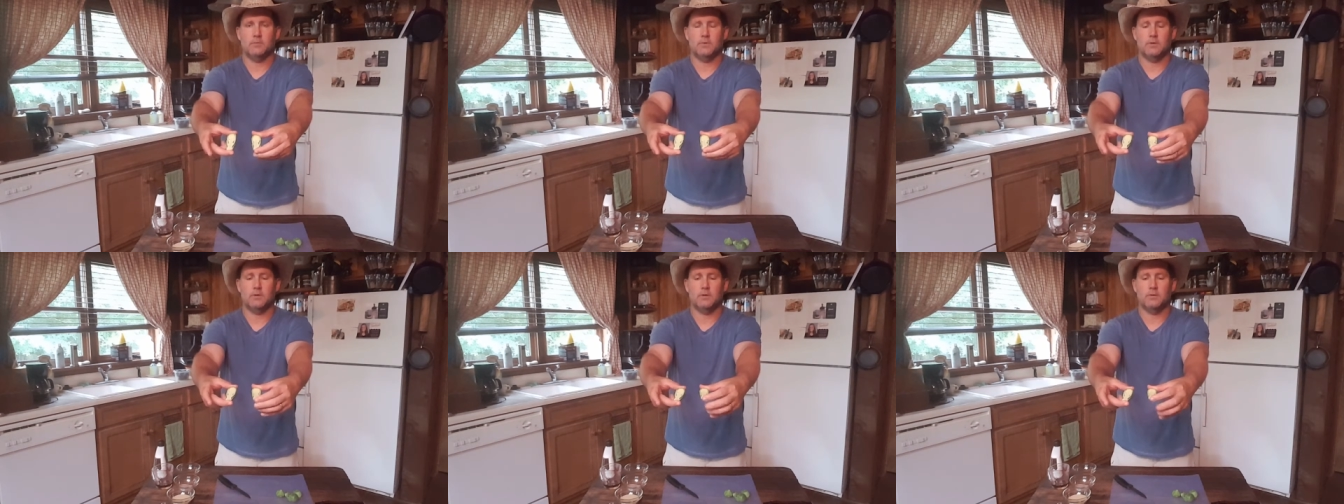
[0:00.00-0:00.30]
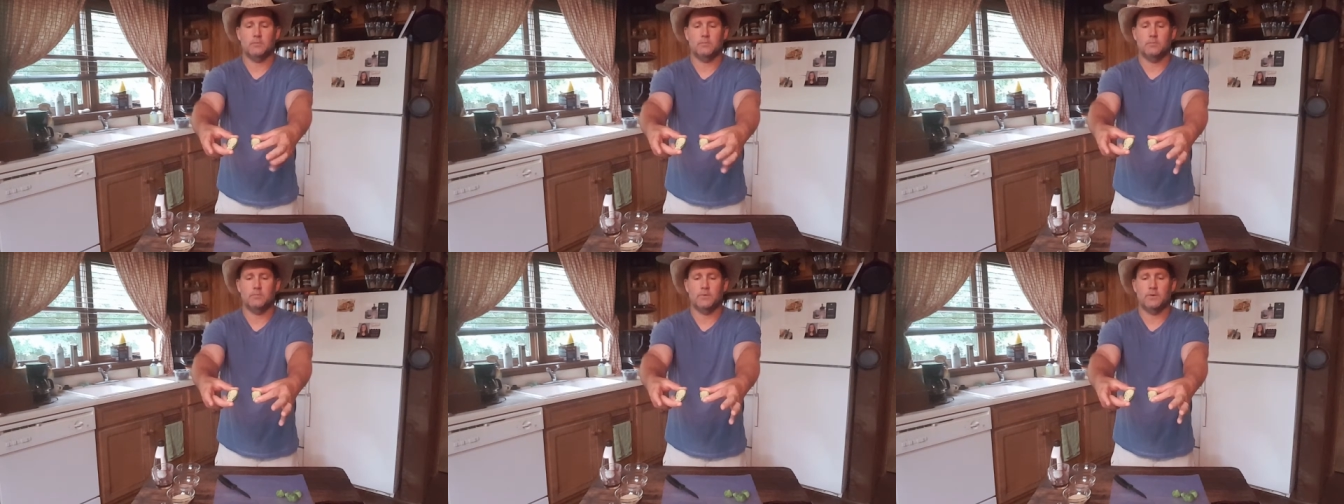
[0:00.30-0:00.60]

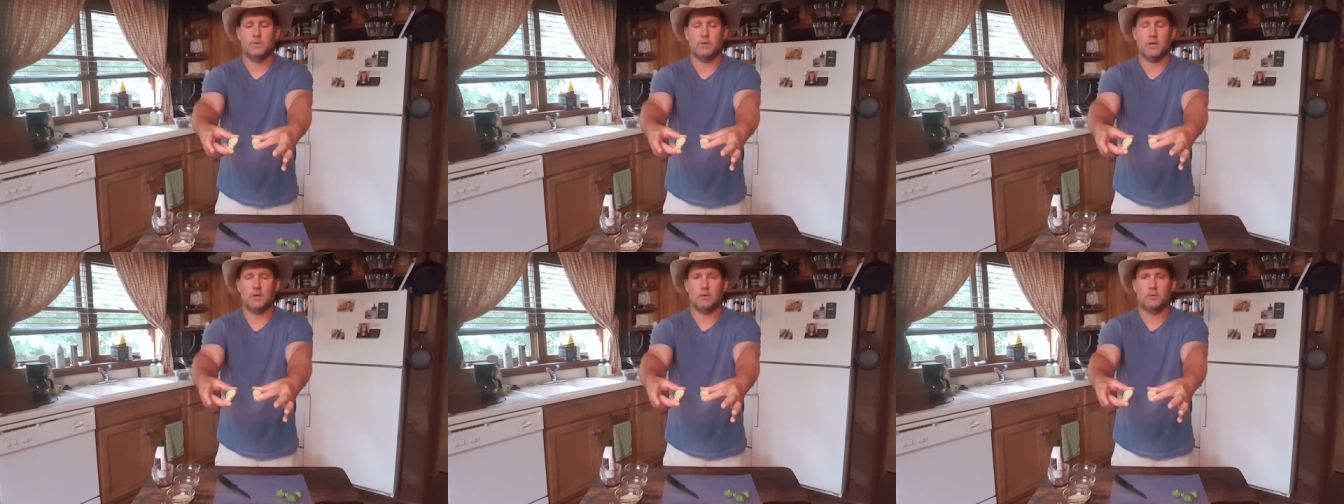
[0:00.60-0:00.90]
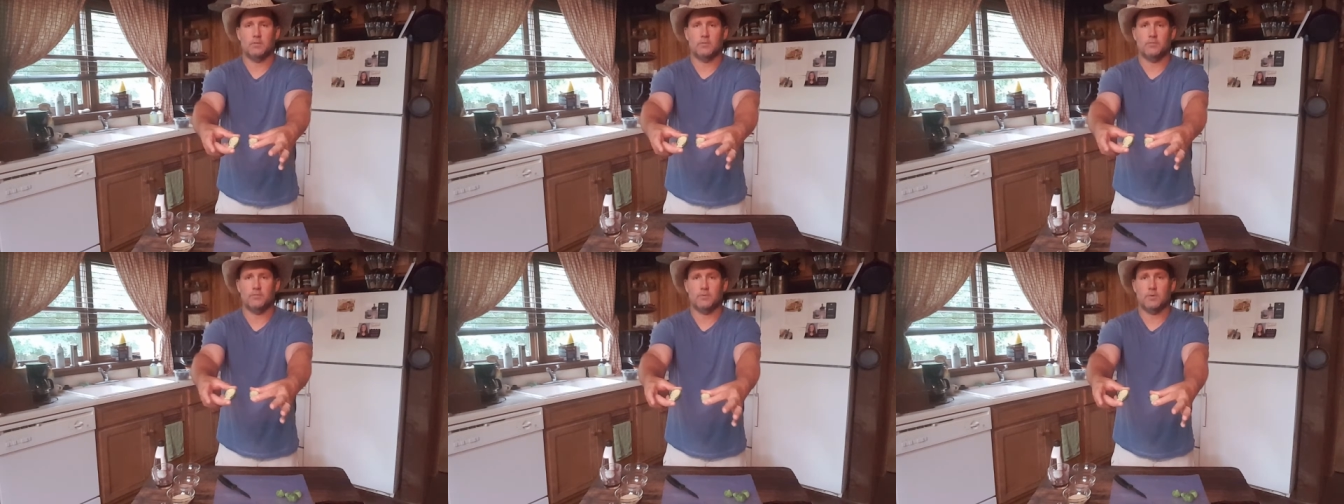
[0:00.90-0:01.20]
They're not
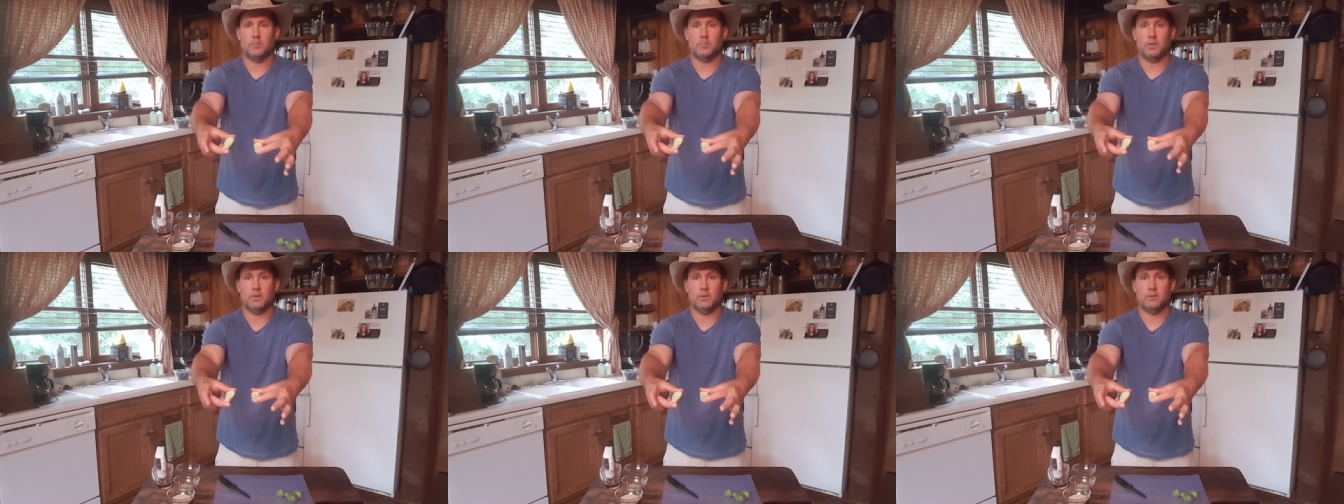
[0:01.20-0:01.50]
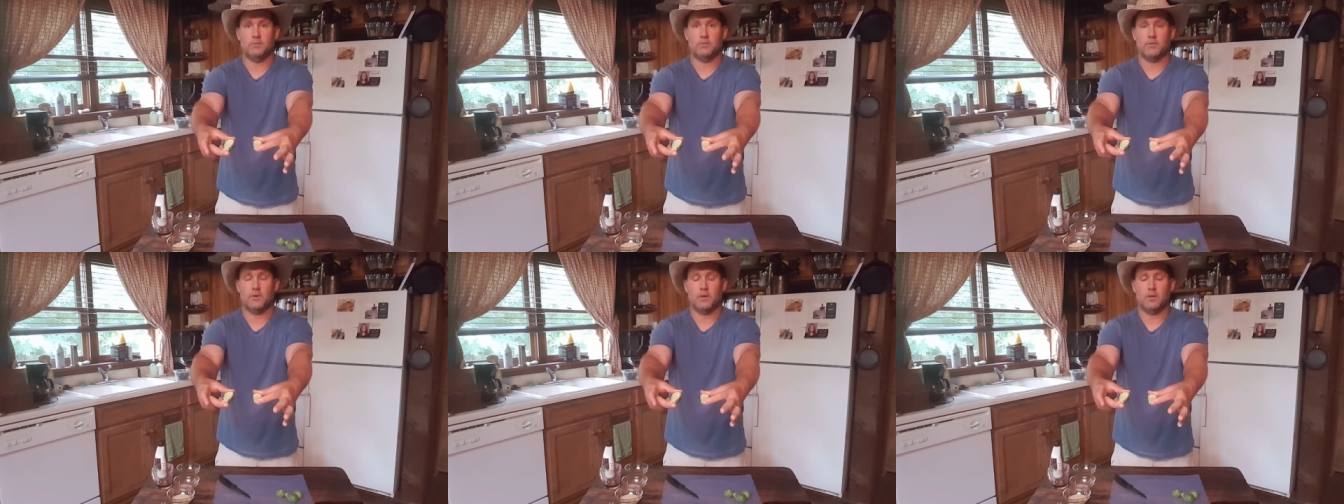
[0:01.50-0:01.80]
going to
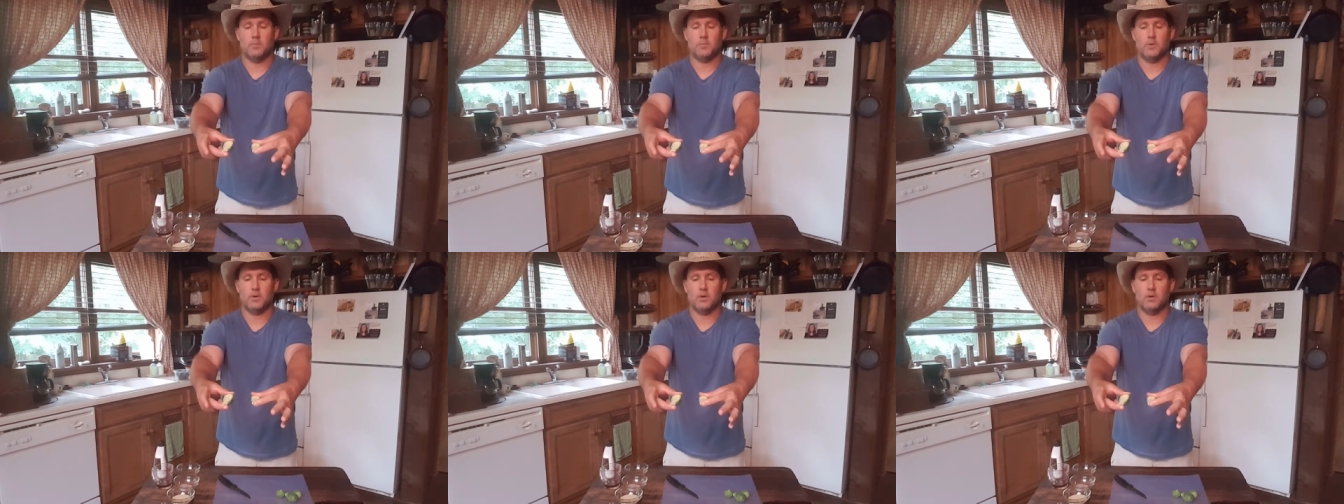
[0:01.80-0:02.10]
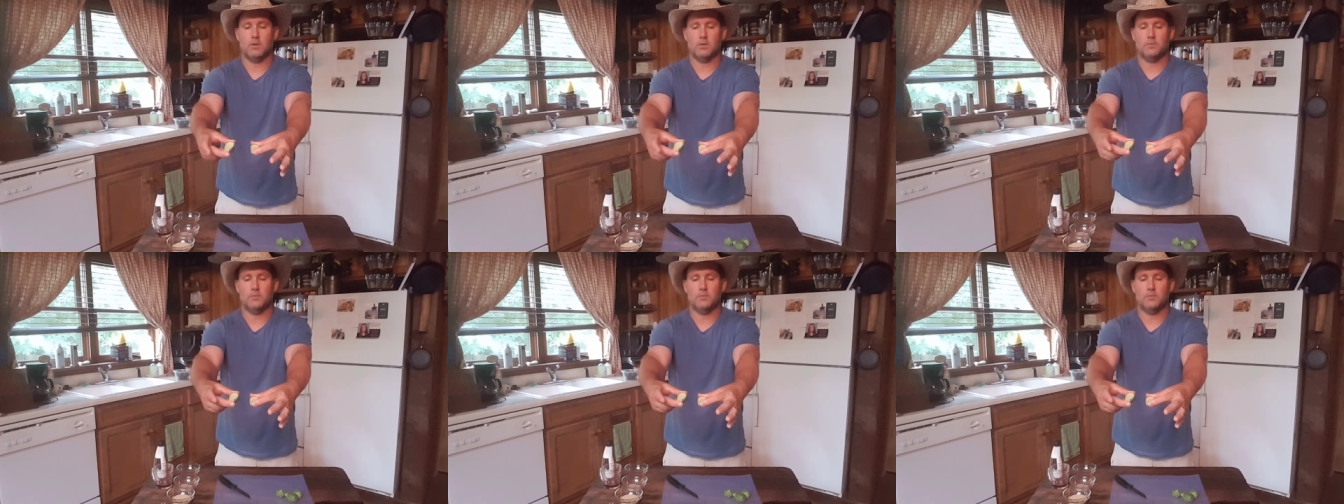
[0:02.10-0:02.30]
completely fall apart.